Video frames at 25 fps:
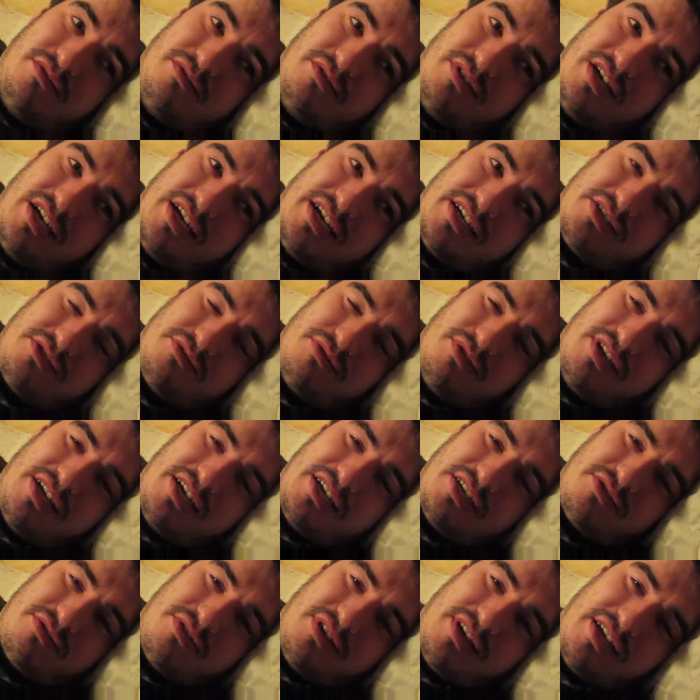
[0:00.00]
Relax,
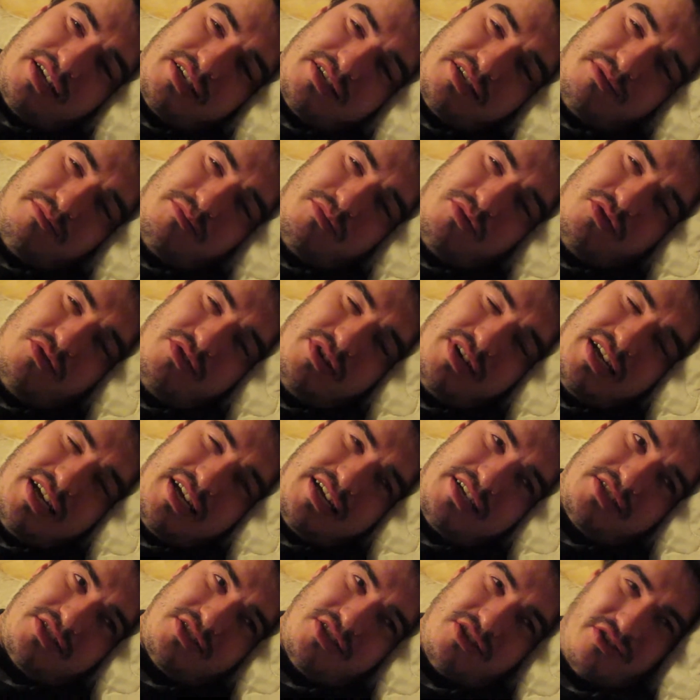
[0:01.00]
relax, relax, and more
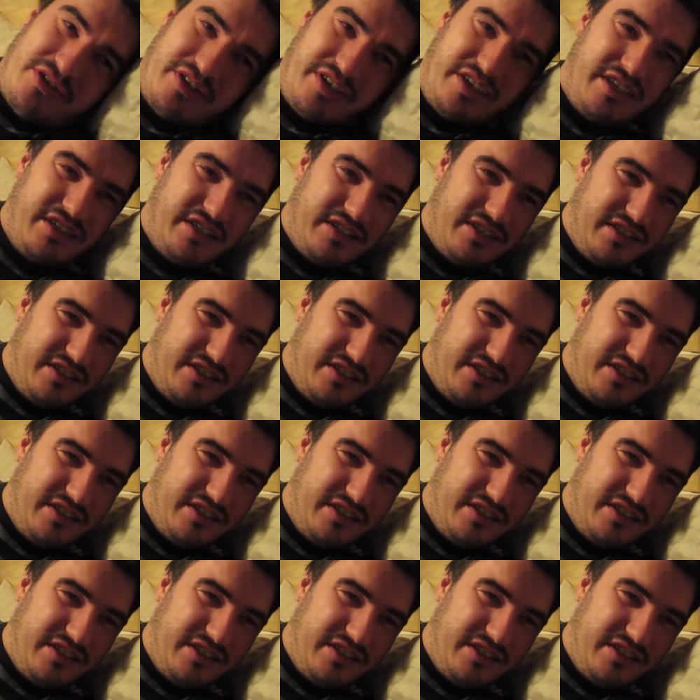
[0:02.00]
relax. Sorry.